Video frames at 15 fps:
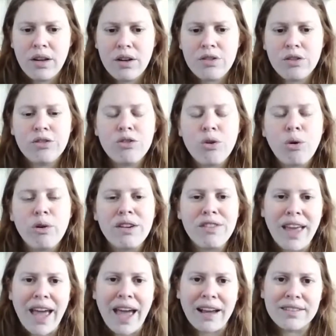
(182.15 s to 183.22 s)
the story of
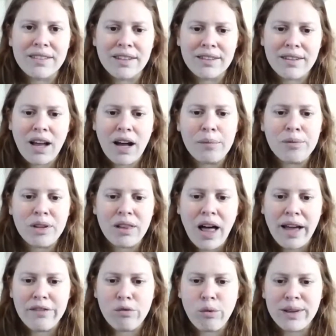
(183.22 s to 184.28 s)
the Exodus comes
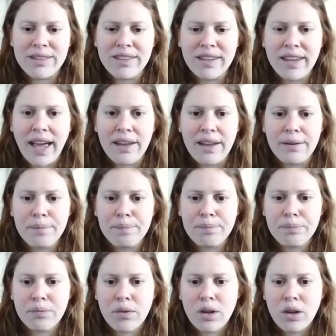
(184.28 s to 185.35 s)
alive once again.
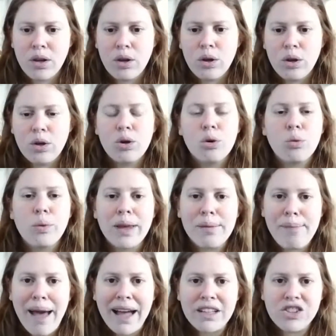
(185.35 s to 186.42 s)
We
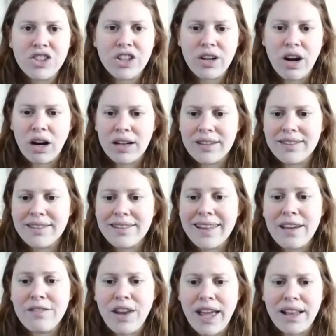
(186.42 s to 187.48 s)
imagine our
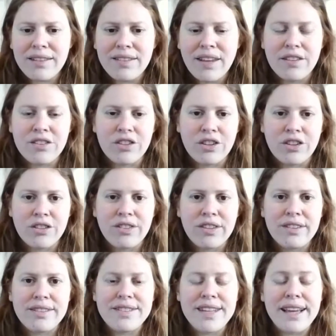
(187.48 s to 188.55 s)
enslaved ancestors
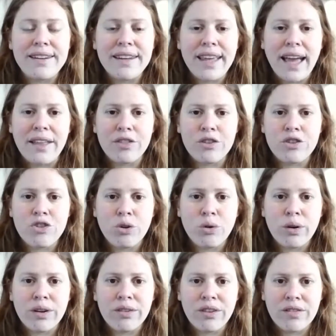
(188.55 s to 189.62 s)
standing at the
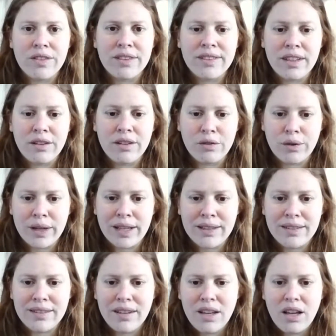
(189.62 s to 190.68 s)
shores of the Sea of
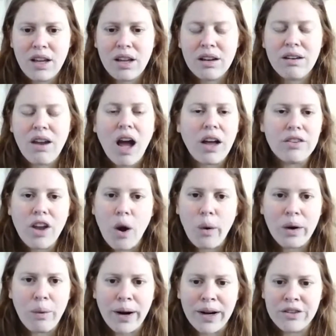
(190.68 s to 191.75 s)
Reeds, not
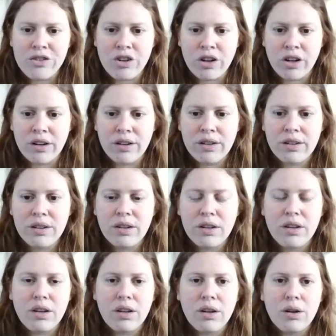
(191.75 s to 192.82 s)
knowing where to turn,
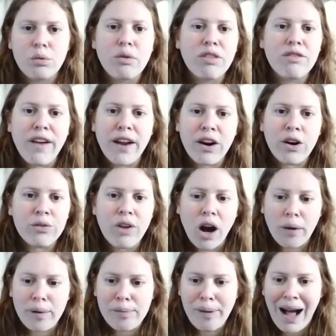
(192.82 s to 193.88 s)
with Pharaoh's
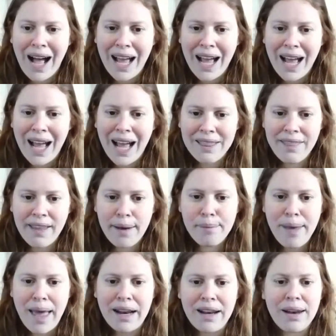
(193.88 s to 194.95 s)
army behind
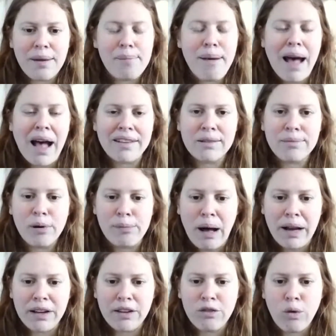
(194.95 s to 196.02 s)
them and an impassable
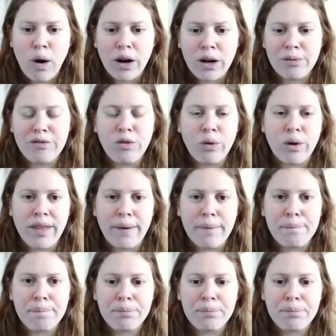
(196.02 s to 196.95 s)
body of water before them.